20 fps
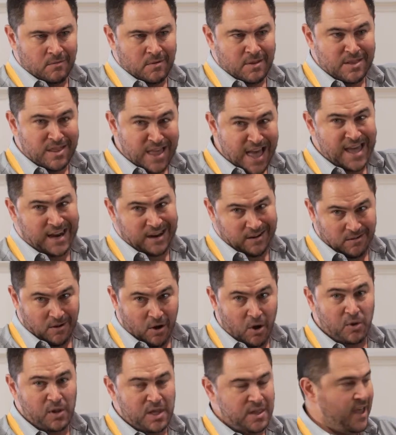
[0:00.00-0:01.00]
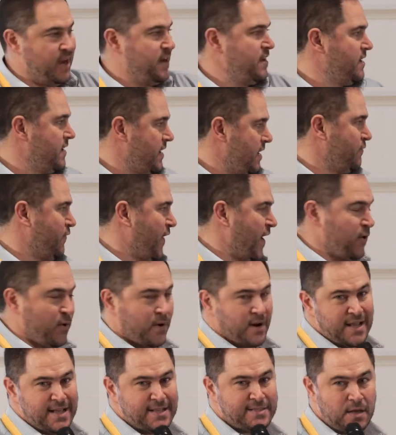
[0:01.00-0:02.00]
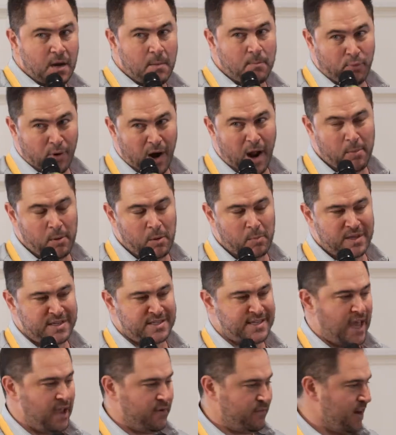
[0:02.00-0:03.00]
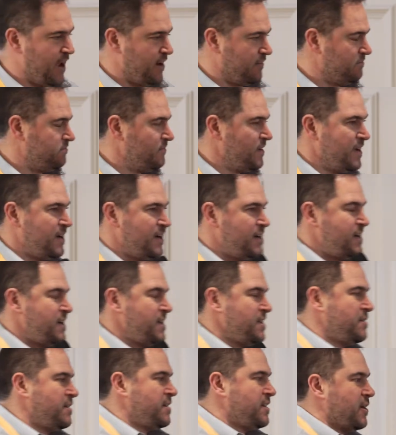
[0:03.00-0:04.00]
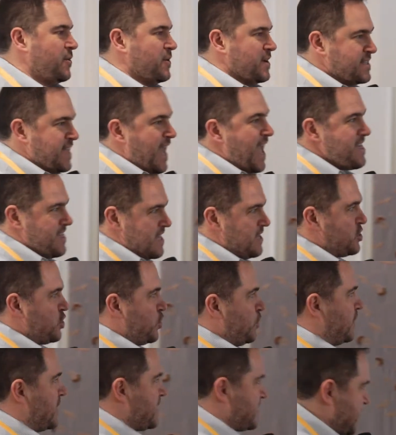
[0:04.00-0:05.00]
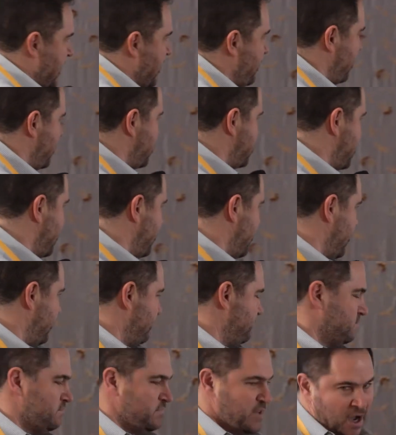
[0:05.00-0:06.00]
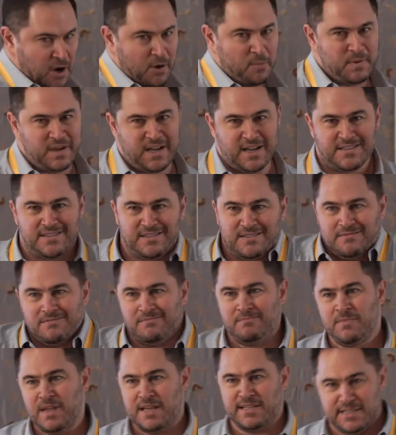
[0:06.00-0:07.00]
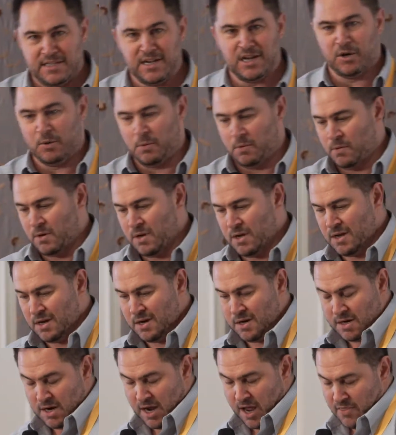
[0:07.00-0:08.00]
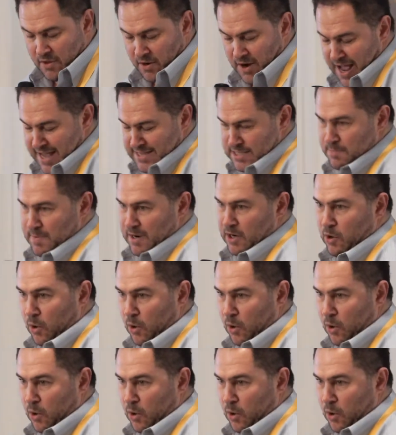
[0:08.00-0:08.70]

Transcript: Then, only then. And Filecoin is probably safe. Now, you know, is anything truly safe in this area? No, because it's new. And there hasn't been a